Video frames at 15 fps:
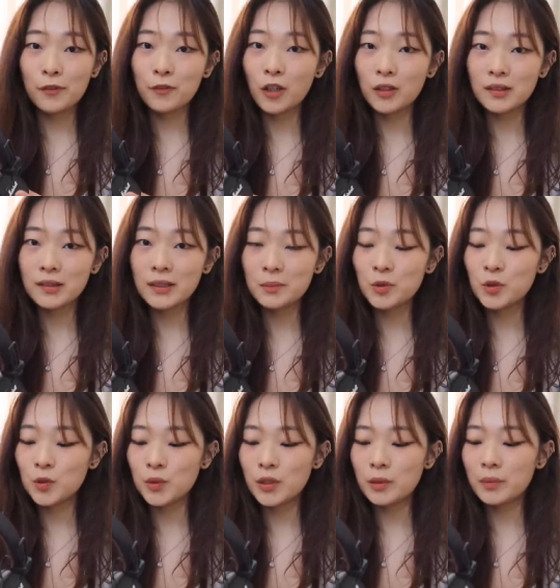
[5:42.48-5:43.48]
have gotten them
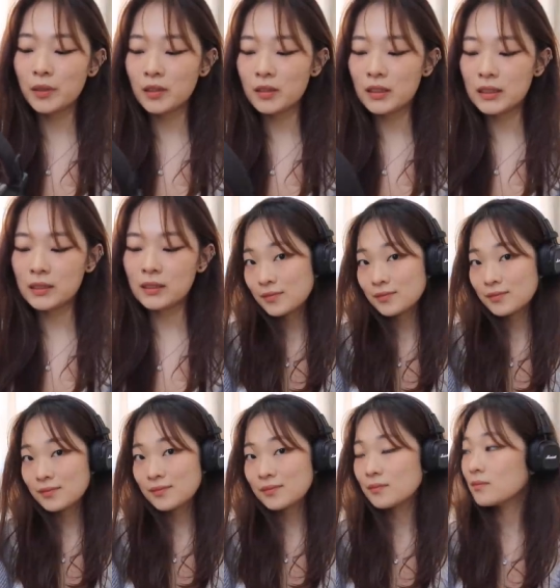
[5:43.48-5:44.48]
sooner because I don't
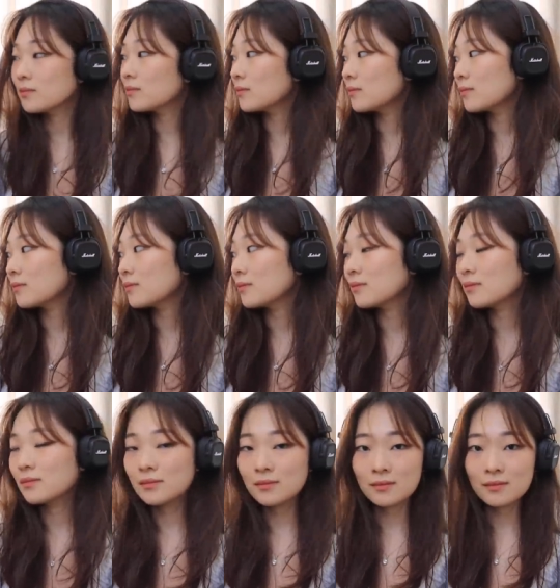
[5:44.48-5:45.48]
know they just
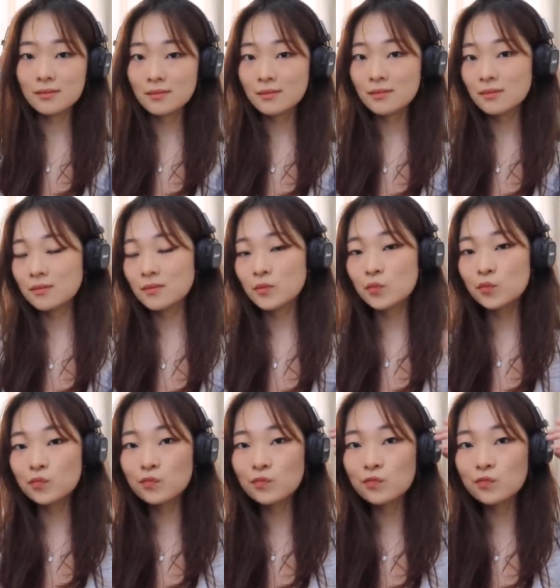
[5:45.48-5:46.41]
so cute